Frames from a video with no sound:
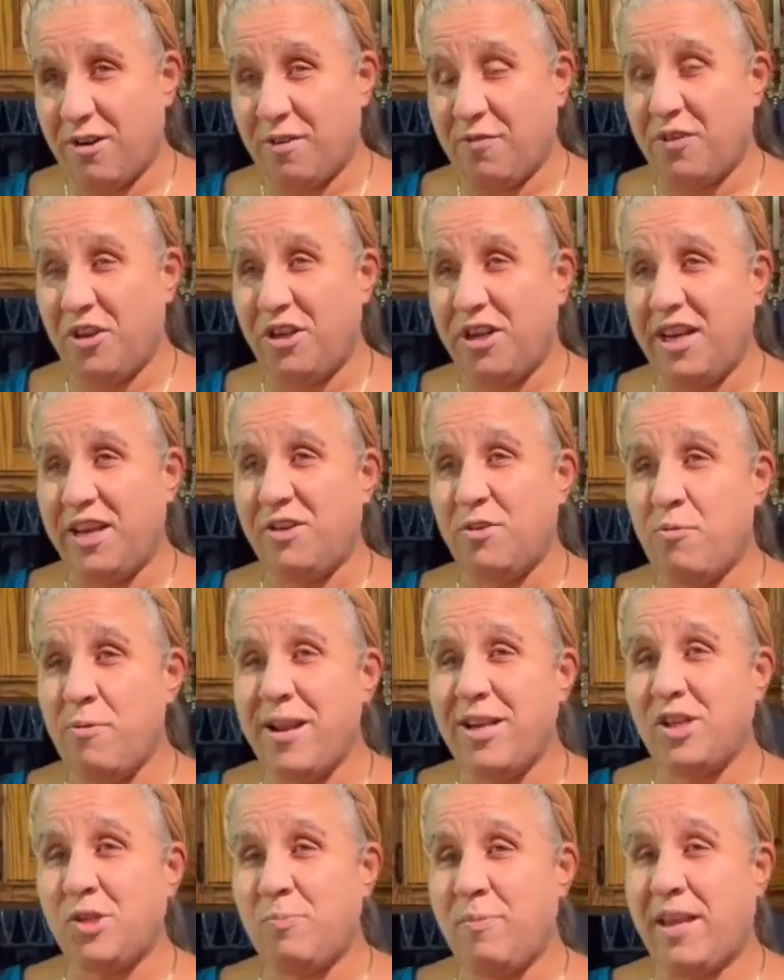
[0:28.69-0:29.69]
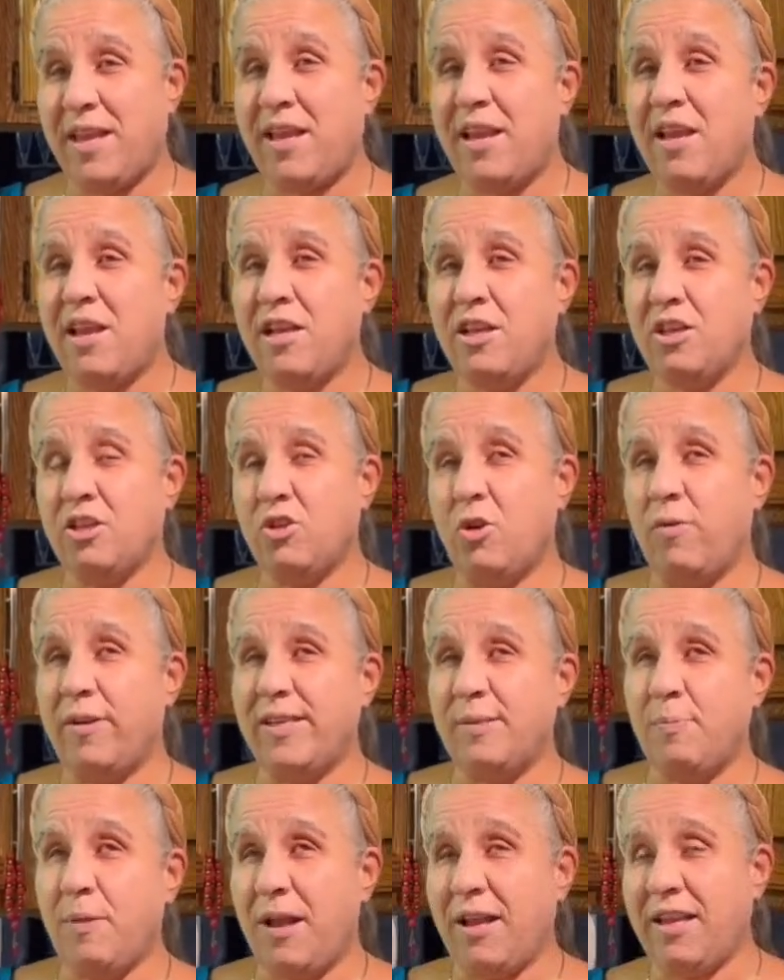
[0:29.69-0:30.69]
If you need to reach me,
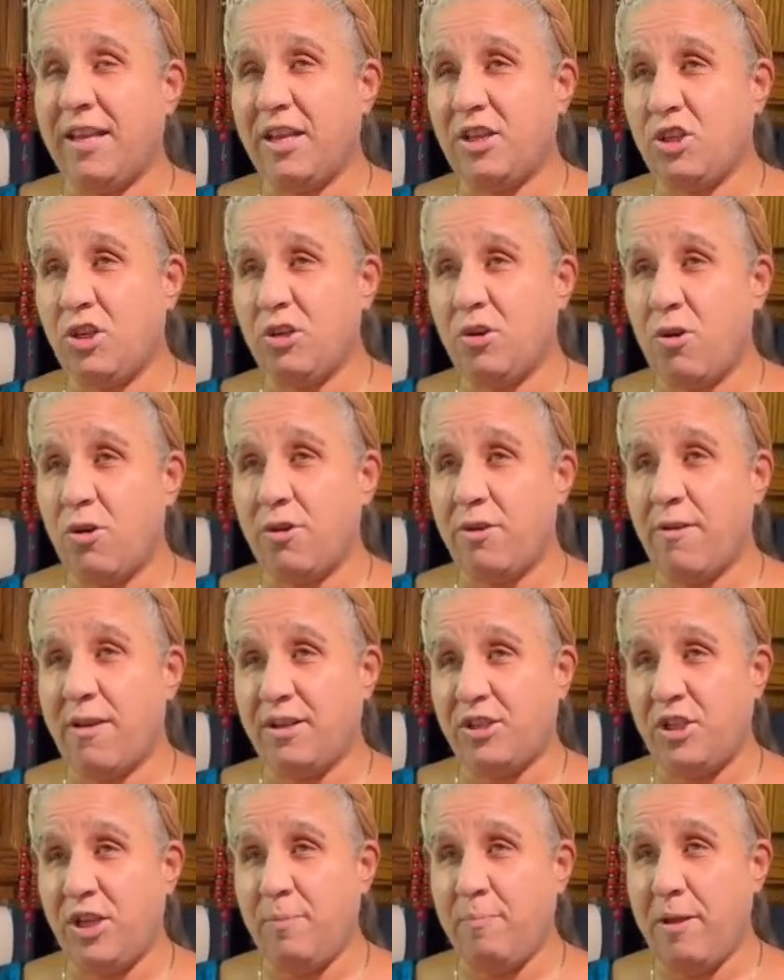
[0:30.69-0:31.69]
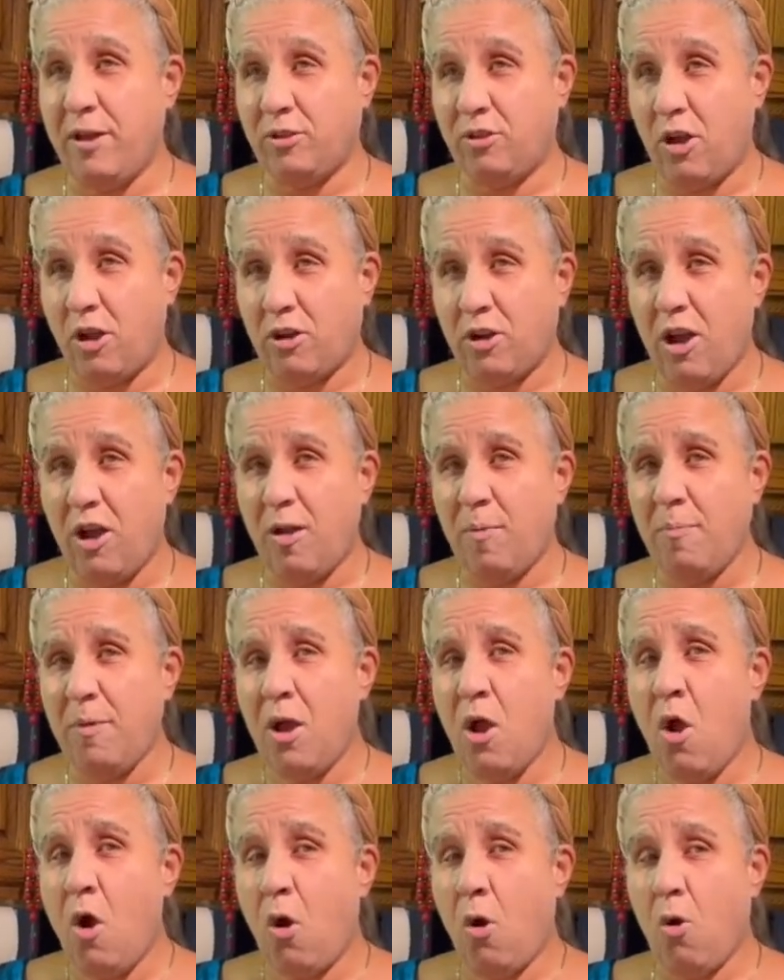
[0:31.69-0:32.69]
zoesblindkitchencorner@gmail.com,
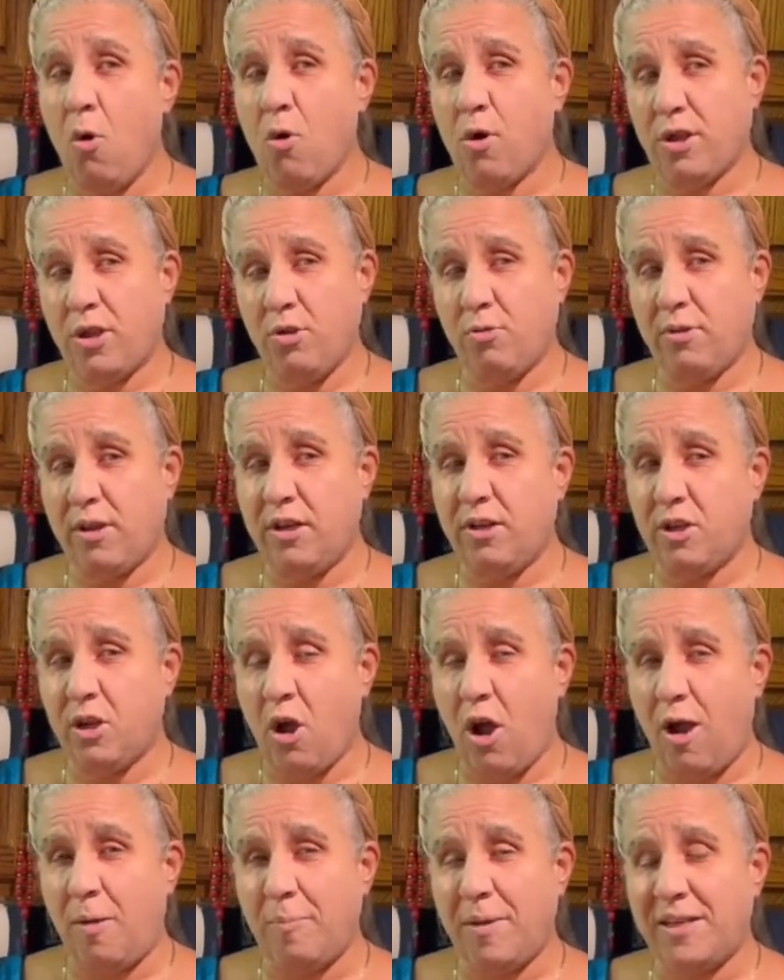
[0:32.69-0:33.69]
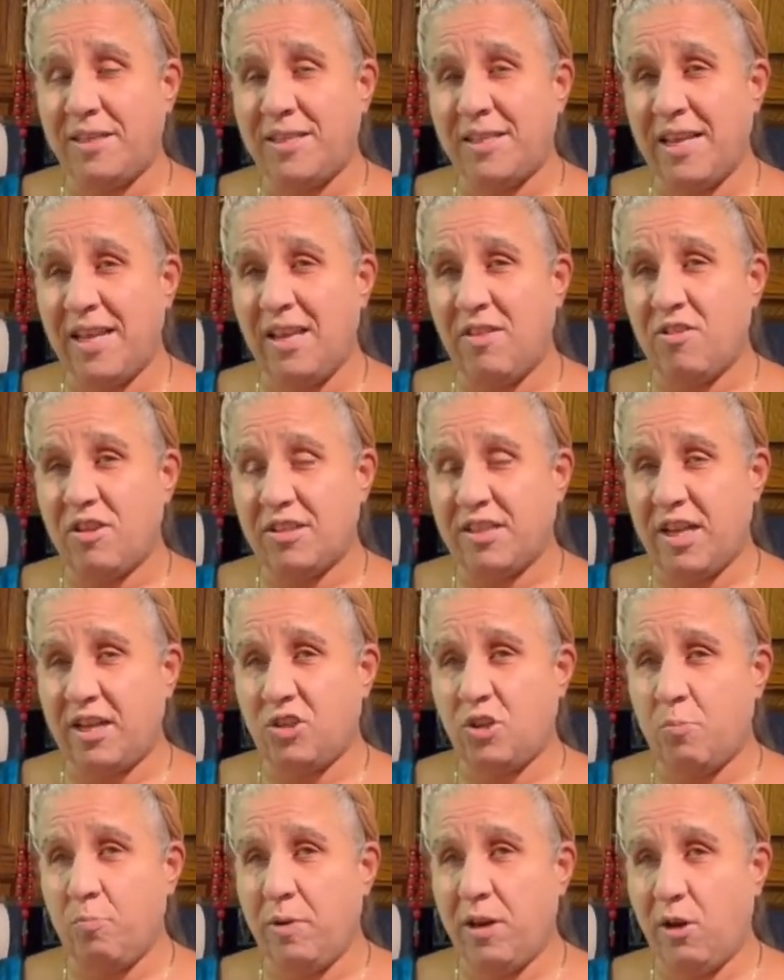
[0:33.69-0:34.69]
or you can comment in the
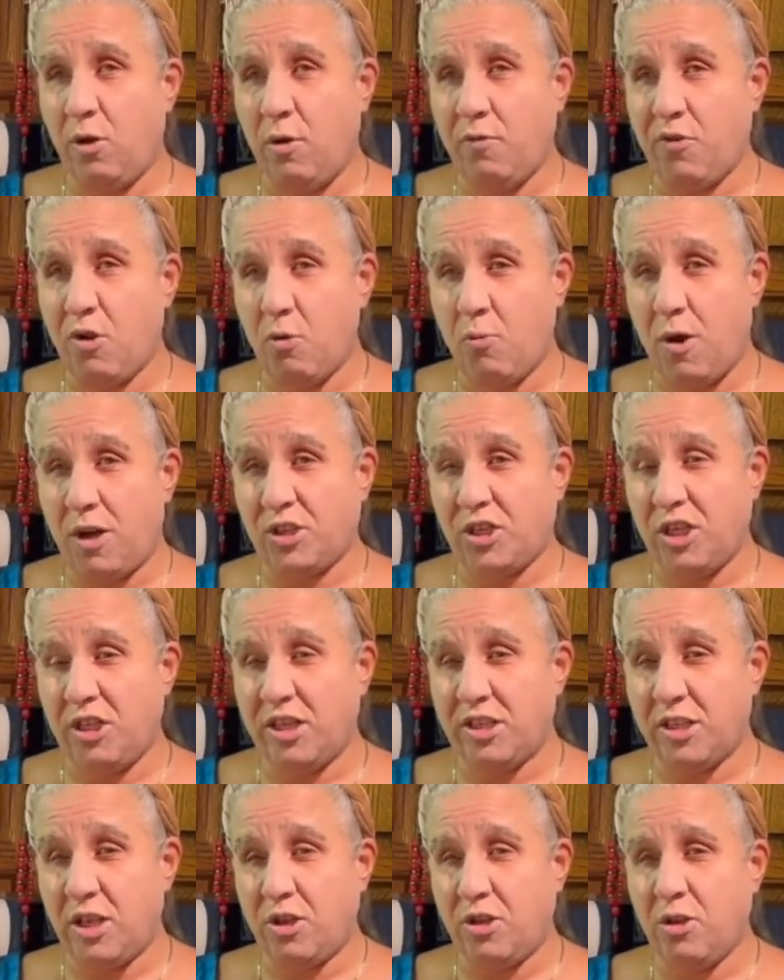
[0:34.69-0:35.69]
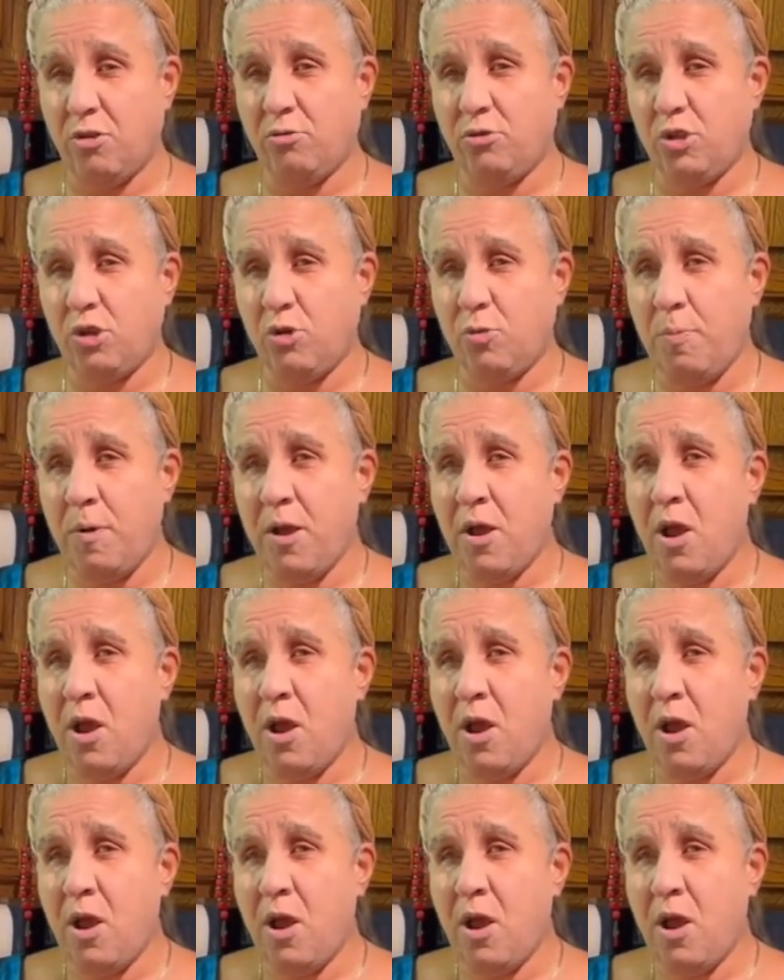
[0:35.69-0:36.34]
section below if you're watching this on YouTube,